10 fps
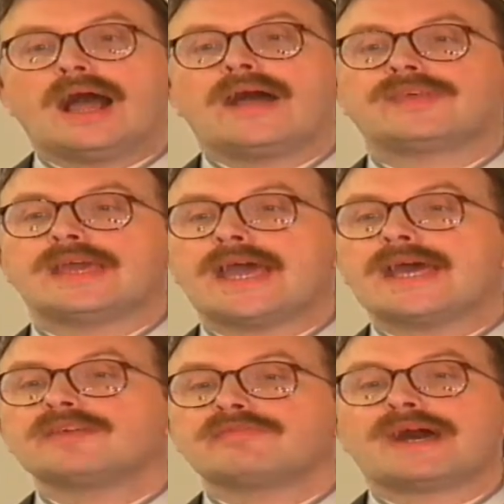At the
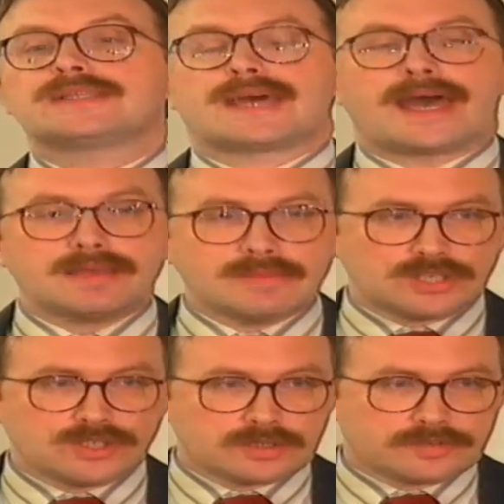end of my time
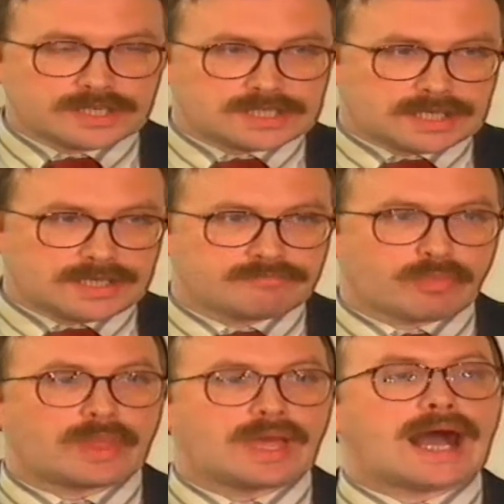in university,
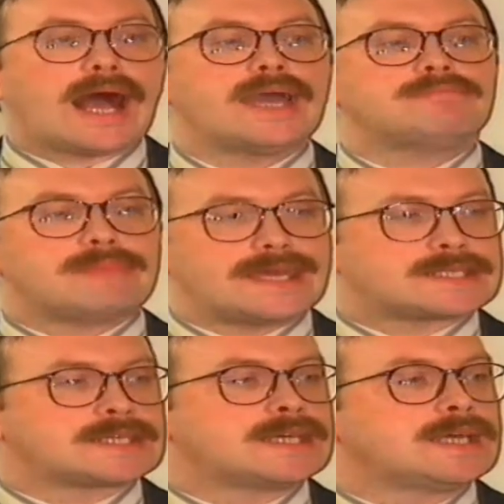I met
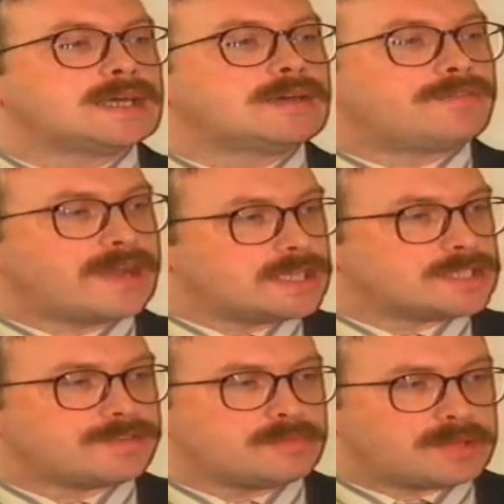
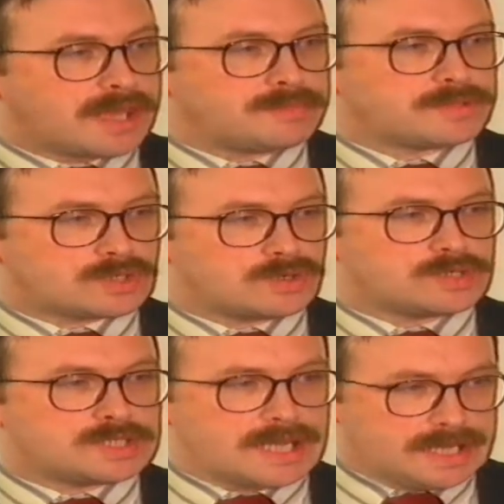friends from Campus
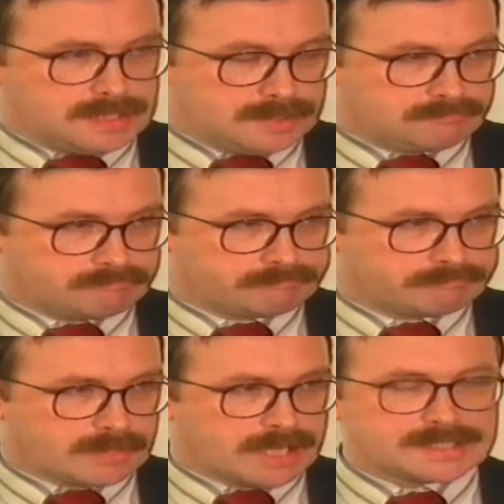Crusade,
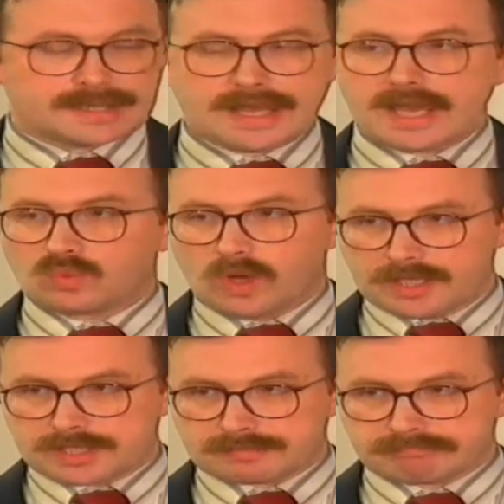as it then
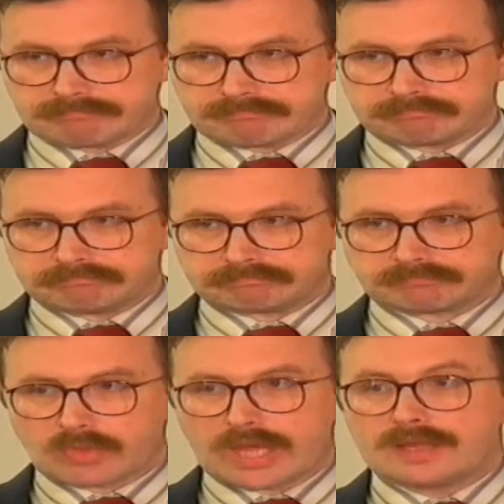was.
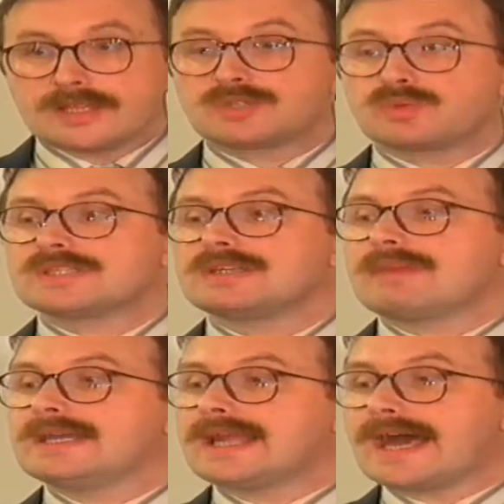This was in
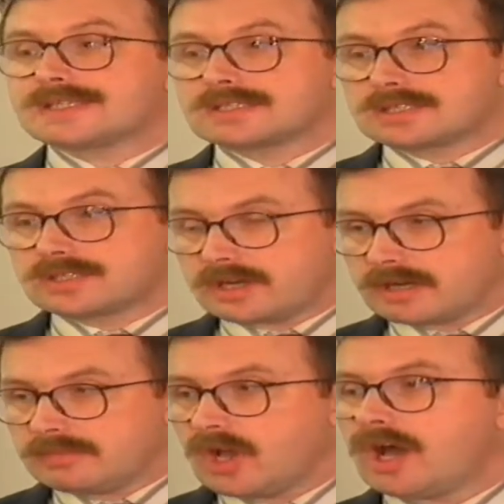my last
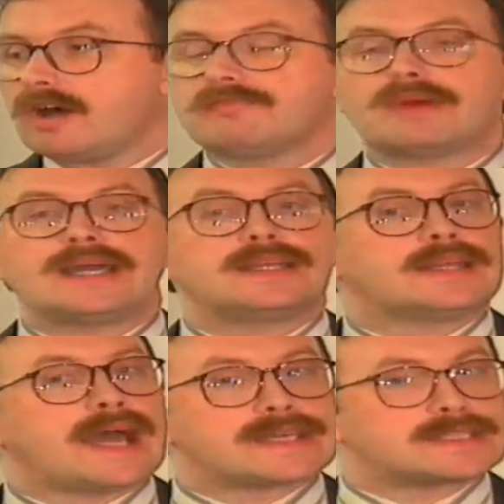term of my
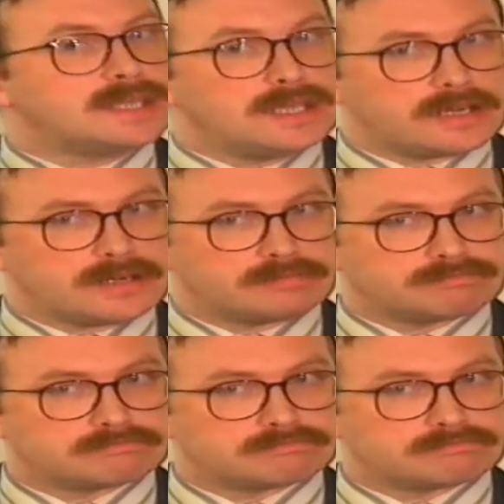last year.